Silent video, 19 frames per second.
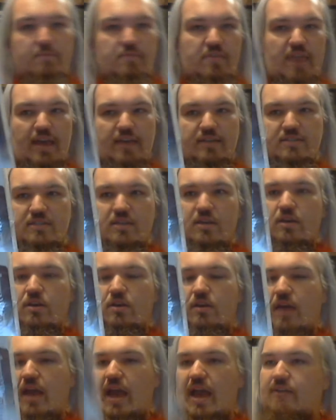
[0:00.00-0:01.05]
this,
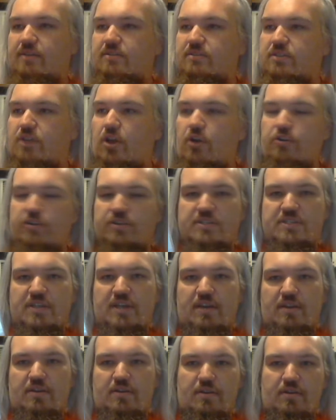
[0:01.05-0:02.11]
and noticed
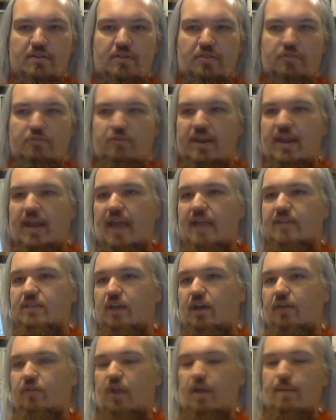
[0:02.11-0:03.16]
it 3 days
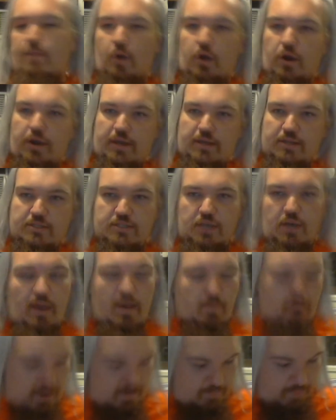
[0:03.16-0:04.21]
after I bought it. So
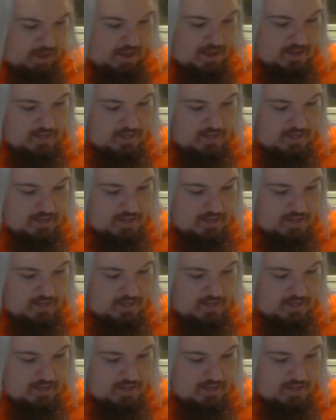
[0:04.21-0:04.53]
I went back